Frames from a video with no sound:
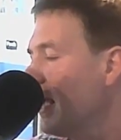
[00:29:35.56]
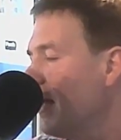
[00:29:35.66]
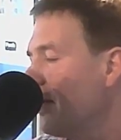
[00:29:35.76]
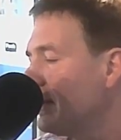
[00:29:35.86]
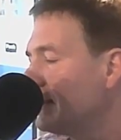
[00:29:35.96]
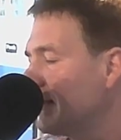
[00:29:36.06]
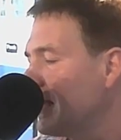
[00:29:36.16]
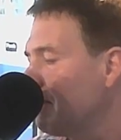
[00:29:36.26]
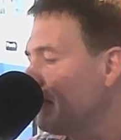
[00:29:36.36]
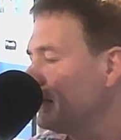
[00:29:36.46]

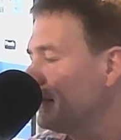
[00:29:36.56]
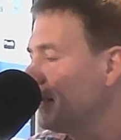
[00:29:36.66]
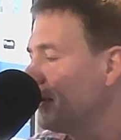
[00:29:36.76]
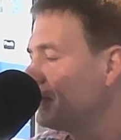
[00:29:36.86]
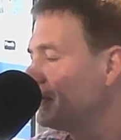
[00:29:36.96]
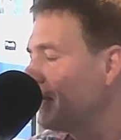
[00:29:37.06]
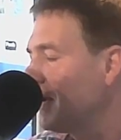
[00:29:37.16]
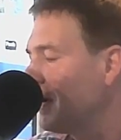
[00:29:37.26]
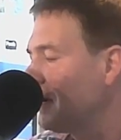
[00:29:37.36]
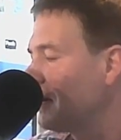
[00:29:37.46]
sleeping security
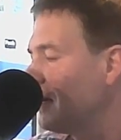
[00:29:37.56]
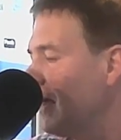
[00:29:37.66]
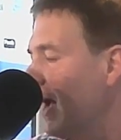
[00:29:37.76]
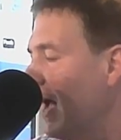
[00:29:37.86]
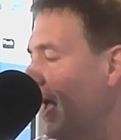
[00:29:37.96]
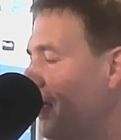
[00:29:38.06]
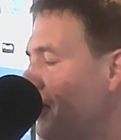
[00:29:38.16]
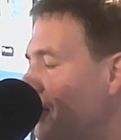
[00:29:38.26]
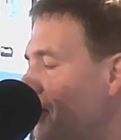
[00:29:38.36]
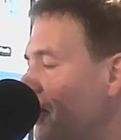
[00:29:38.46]
guard
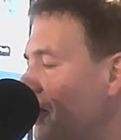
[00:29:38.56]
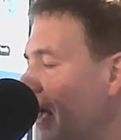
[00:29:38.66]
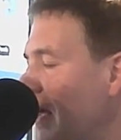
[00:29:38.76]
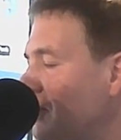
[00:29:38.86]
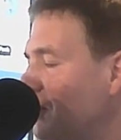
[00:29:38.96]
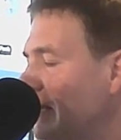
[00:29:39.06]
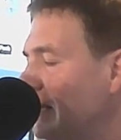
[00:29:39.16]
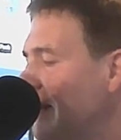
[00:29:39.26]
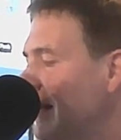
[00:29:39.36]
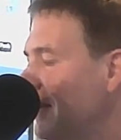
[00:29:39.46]
who got a
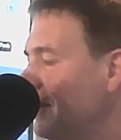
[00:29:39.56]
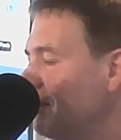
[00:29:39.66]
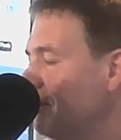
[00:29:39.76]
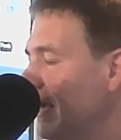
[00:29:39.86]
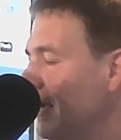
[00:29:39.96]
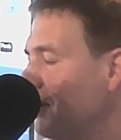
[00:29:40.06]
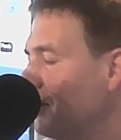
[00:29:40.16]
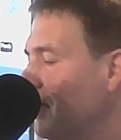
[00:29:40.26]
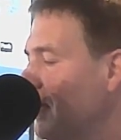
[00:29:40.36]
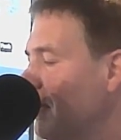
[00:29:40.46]

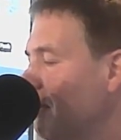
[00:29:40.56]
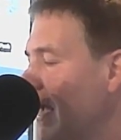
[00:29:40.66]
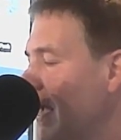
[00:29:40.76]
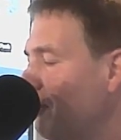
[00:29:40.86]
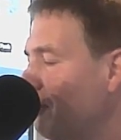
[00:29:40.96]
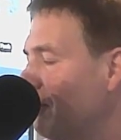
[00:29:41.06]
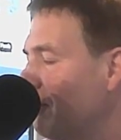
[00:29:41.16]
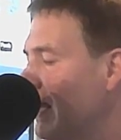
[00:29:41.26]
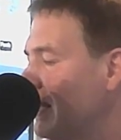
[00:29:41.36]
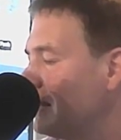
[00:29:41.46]
£20,000 payout for
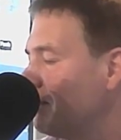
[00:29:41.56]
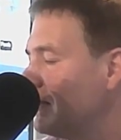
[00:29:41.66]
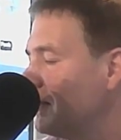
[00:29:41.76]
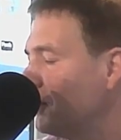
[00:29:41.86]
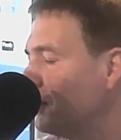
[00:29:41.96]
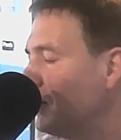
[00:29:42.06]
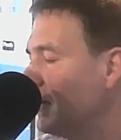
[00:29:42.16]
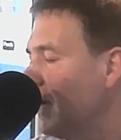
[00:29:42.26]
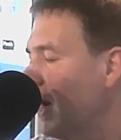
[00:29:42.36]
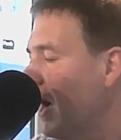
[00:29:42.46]
unfair dismissal
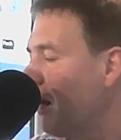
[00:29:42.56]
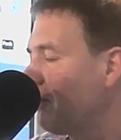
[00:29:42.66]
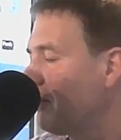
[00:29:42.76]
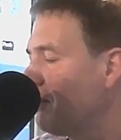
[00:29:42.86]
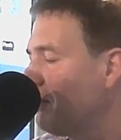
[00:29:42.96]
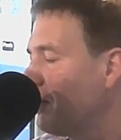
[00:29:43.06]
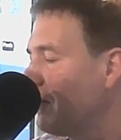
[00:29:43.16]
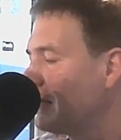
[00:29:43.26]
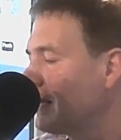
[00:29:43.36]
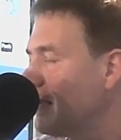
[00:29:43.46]
after falling
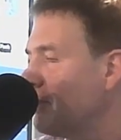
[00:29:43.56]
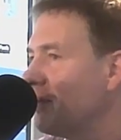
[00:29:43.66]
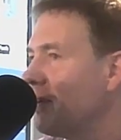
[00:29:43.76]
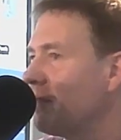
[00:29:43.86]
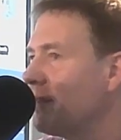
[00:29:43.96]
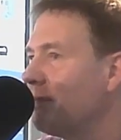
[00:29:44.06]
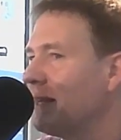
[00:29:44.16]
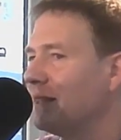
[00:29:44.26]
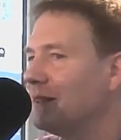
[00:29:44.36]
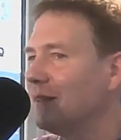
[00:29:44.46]
asleep for 15
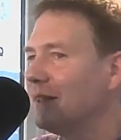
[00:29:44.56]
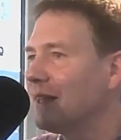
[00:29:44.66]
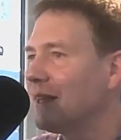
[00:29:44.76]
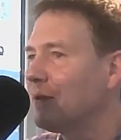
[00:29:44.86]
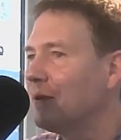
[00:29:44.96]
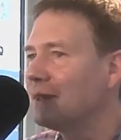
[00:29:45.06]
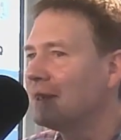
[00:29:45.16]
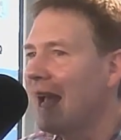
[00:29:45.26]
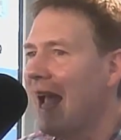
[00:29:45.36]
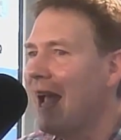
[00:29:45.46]
minutes during a night watch.
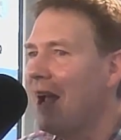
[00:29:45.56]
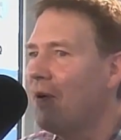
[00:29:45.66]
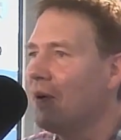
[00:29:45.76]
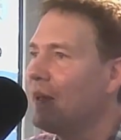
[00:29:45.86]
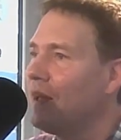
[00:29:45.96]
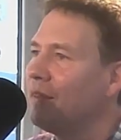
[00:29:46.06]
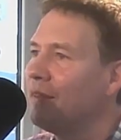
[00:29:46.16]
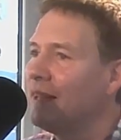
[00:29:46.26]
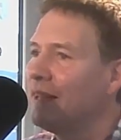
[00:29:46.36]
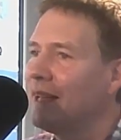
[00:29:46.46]
How on earth
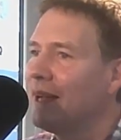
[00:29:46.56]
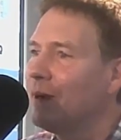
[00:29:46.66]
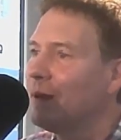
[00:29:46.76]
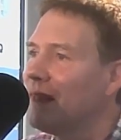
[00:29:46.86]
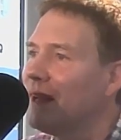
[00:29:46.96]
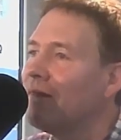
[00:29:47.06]
did he get away with that?